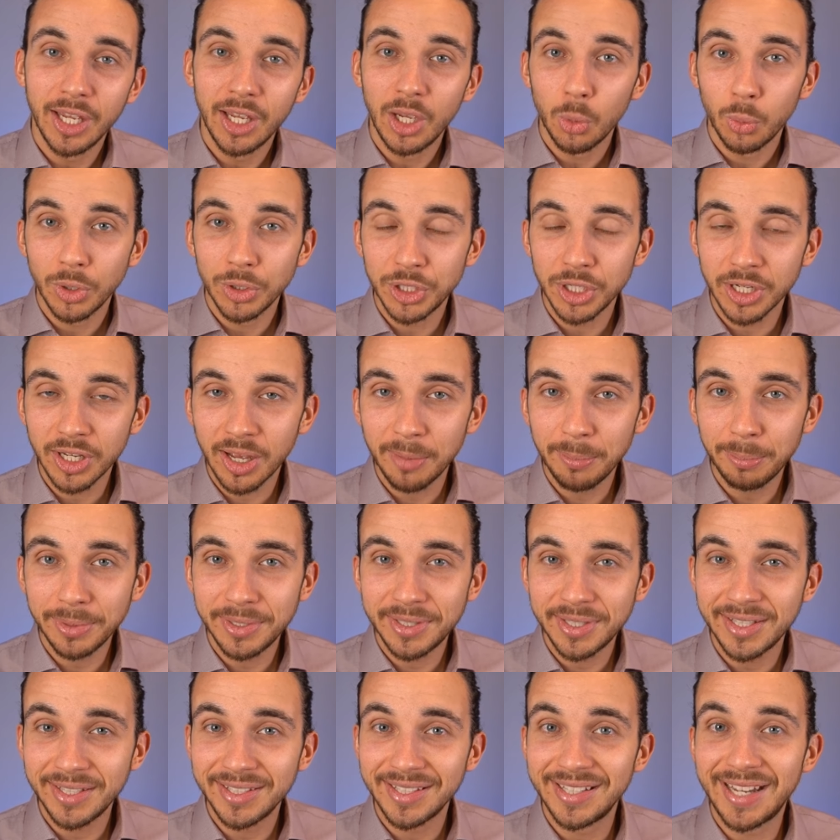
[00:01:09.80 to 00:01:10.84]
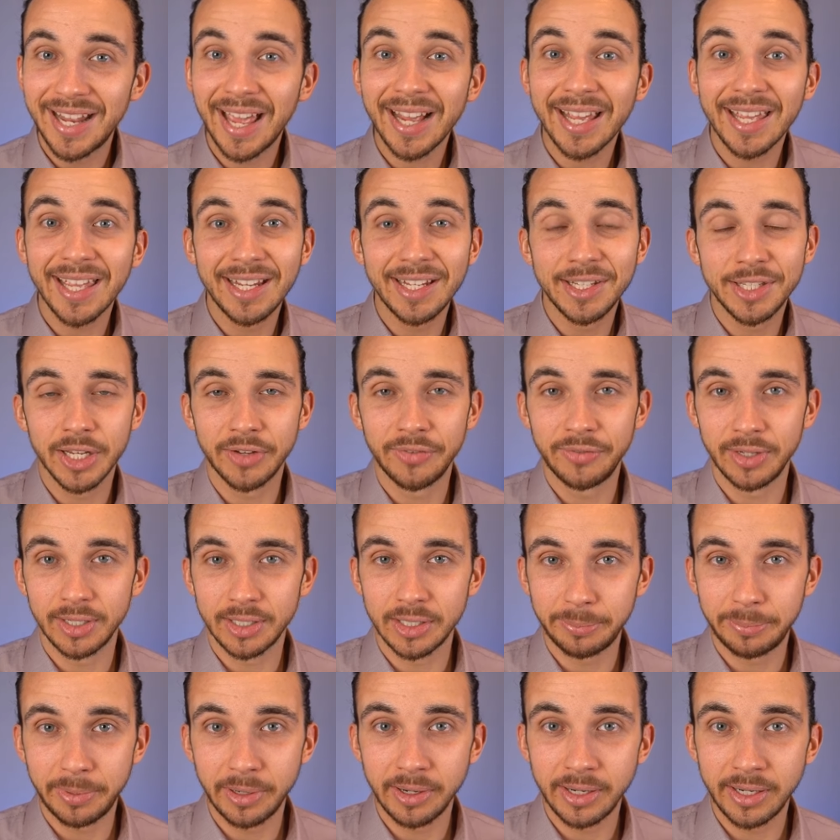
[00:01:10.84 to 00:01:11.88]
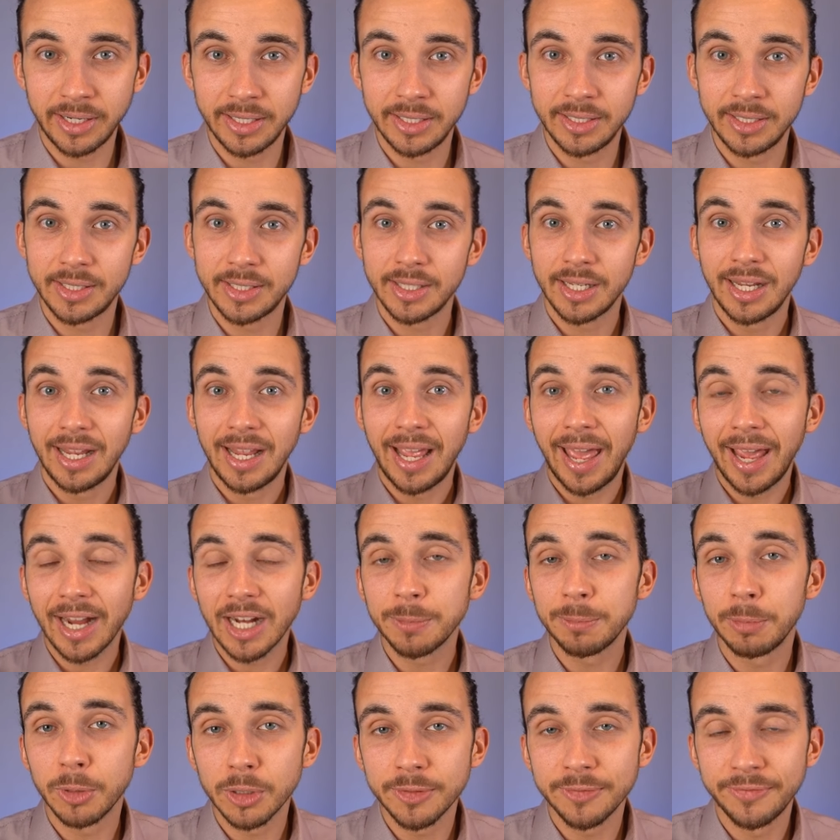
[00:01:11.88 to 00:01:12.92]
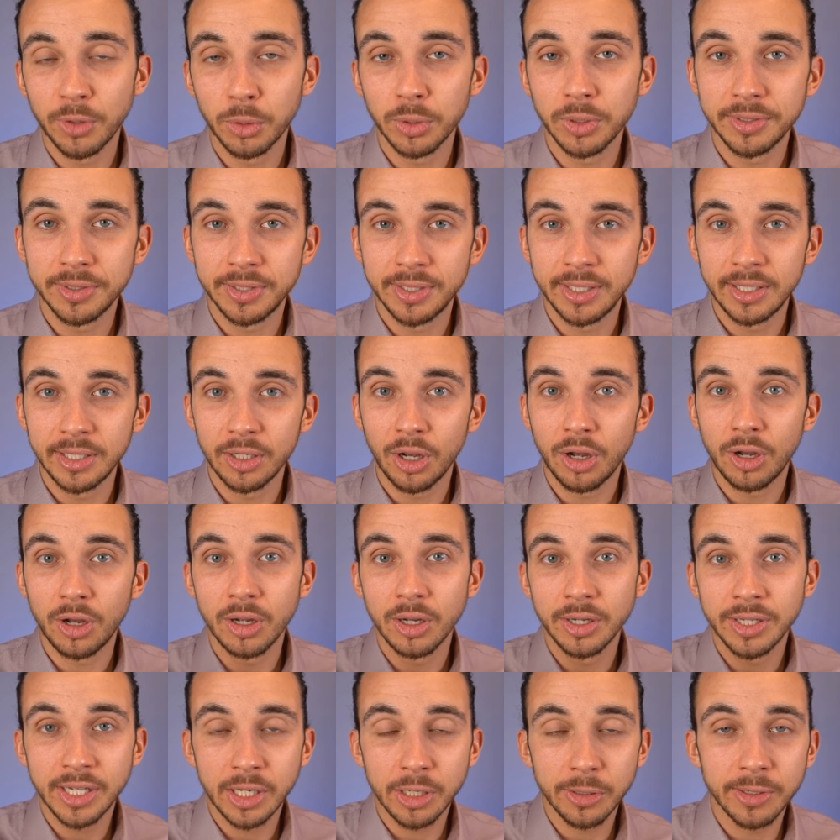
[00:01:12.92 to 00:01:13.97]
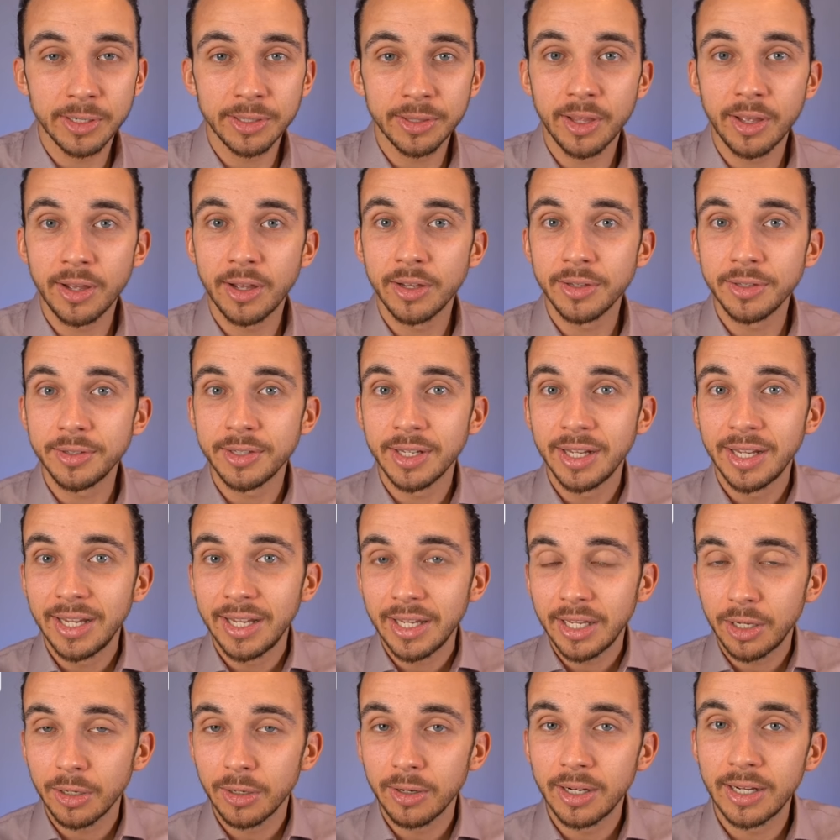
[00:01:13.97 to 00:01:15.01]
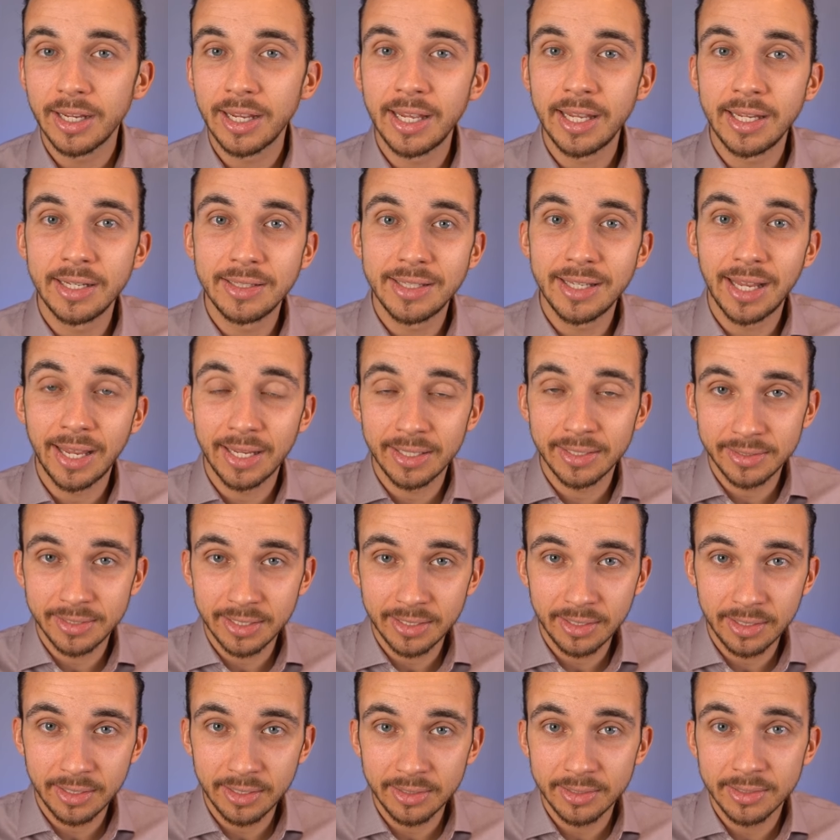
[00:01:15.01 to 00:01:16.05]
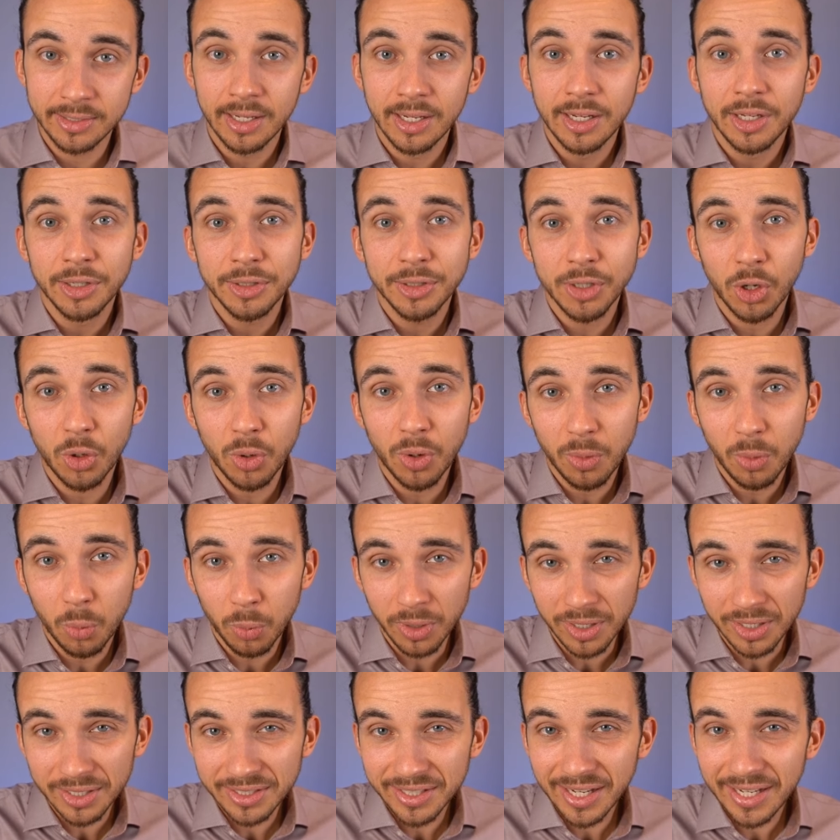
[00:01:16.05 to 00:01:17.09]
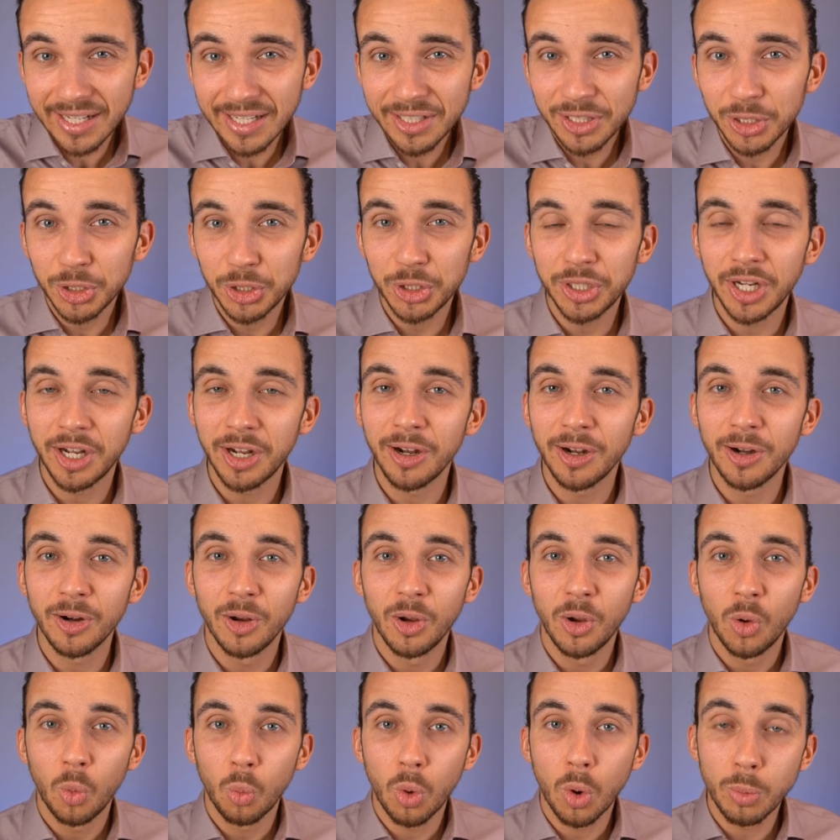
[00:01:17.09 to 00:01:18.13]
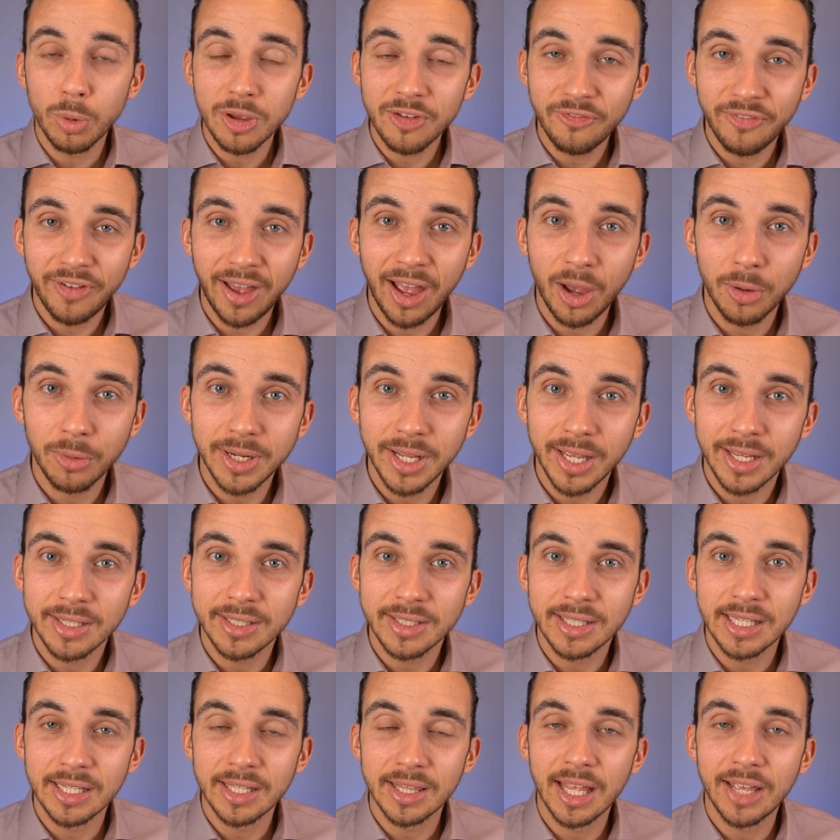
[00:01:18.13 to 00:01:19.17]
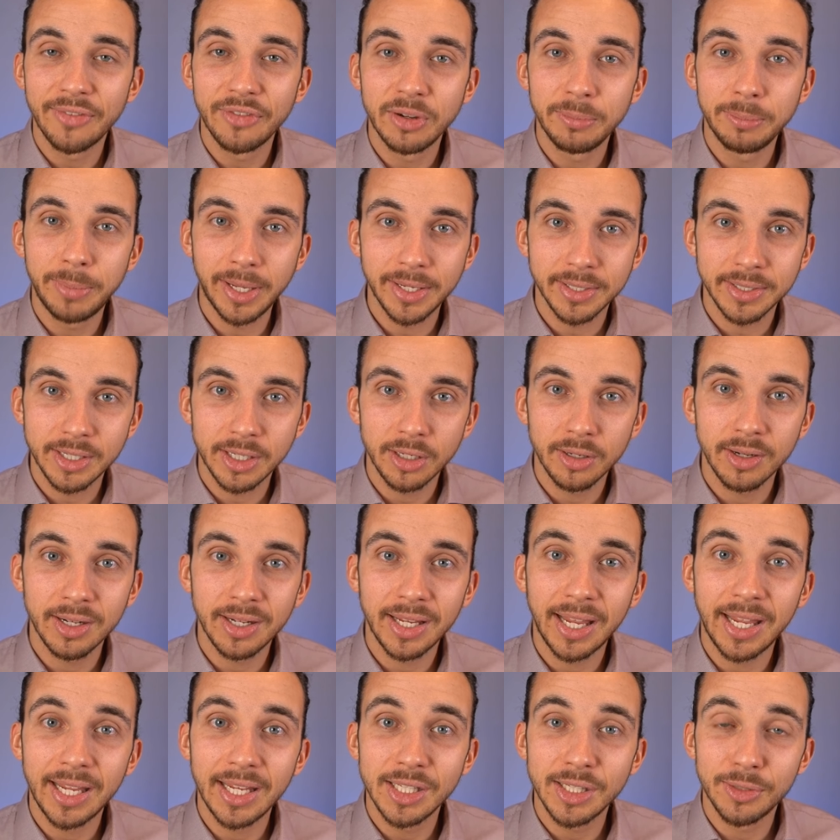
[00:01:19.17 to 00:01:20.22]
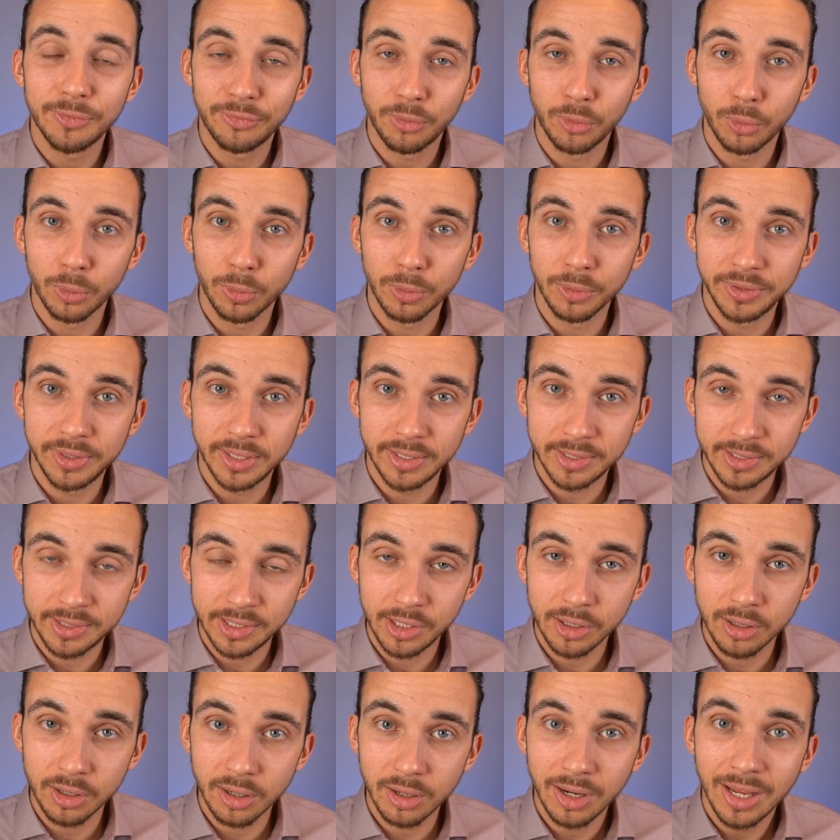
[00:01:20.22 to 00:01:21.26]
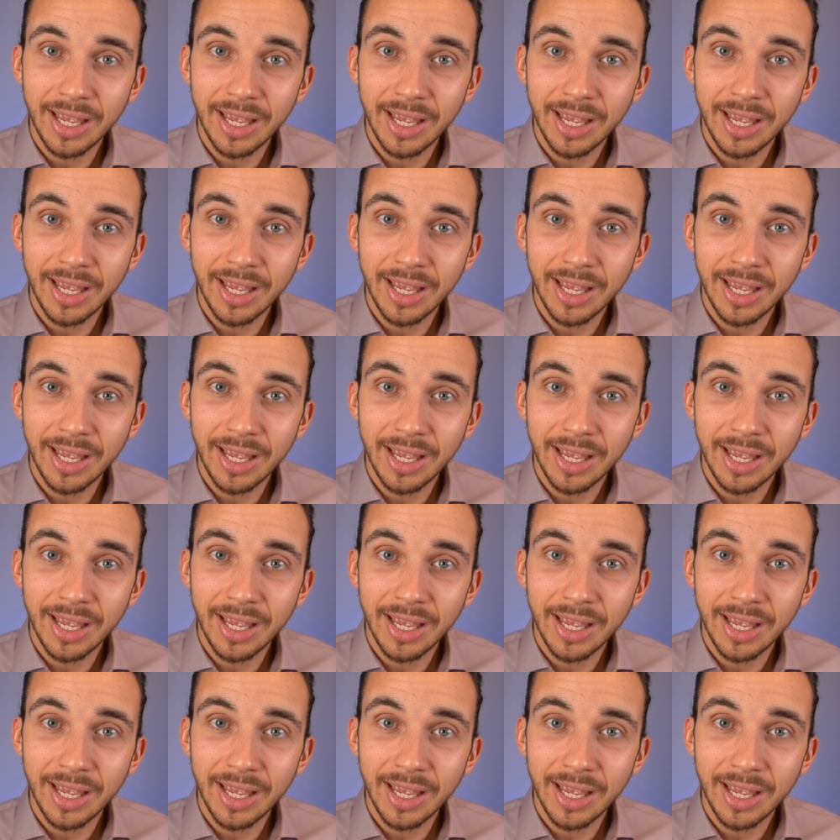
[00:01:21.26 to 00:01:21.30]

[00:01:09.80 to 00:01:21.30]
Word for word: which encompasses decades of experience, experts focusing on hearing loss hearing aids, and tinnitus. So we're excited to share what we found as the 11 best hearing aids for this year.